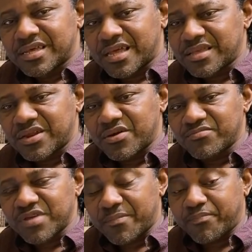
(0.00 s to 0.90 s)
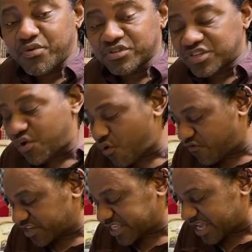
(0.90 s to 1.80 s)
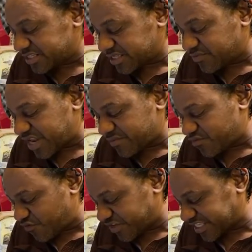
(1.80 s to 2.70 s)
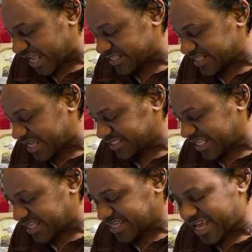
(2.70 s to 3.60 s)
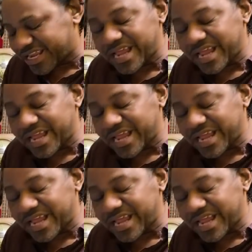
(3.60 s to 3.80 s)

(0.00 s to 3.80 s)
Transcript: Uh, you know, me I pose with an oversized, with an oversized extension